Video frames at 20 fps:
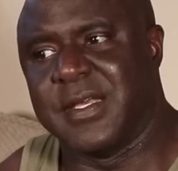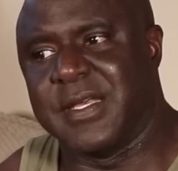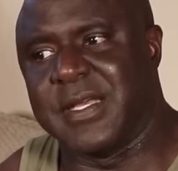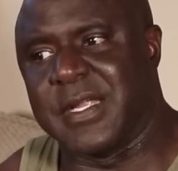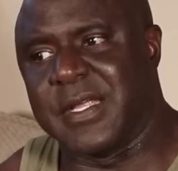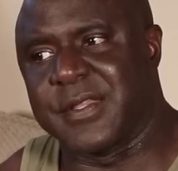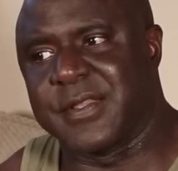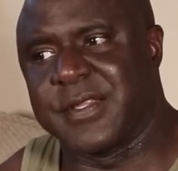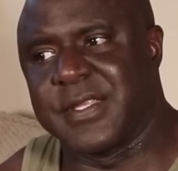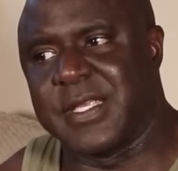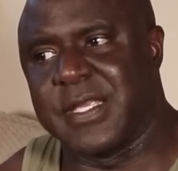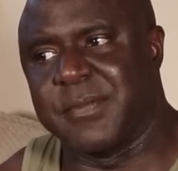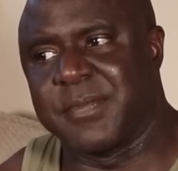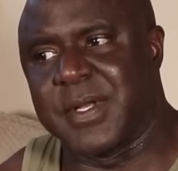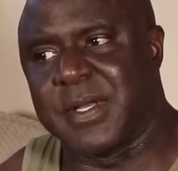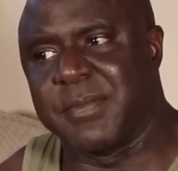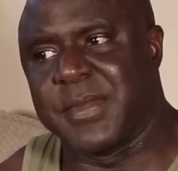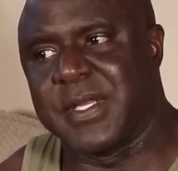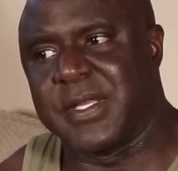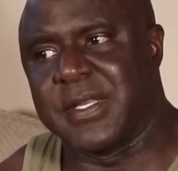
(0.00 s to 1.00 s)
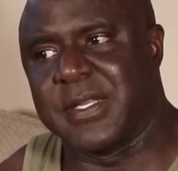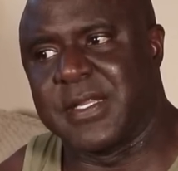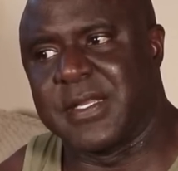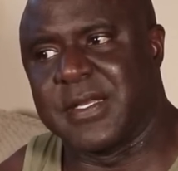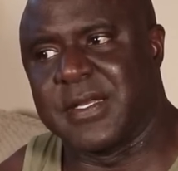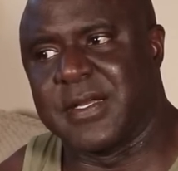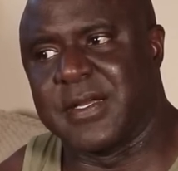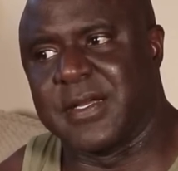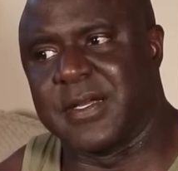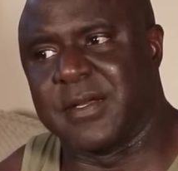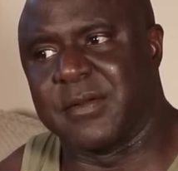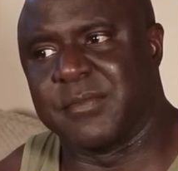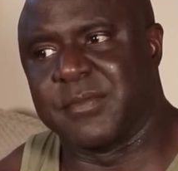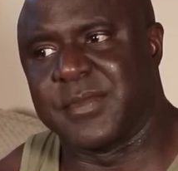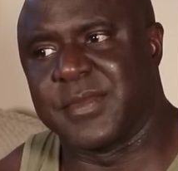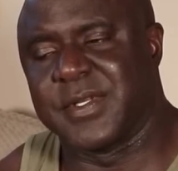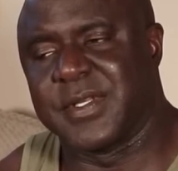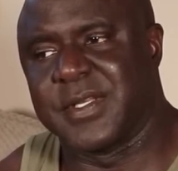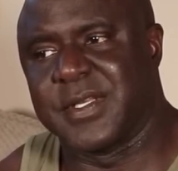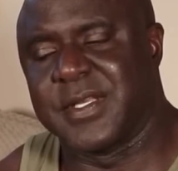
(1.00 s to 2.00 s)
Yeah, that's deep. I mean,
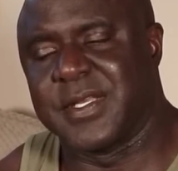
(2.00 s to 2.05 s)
um,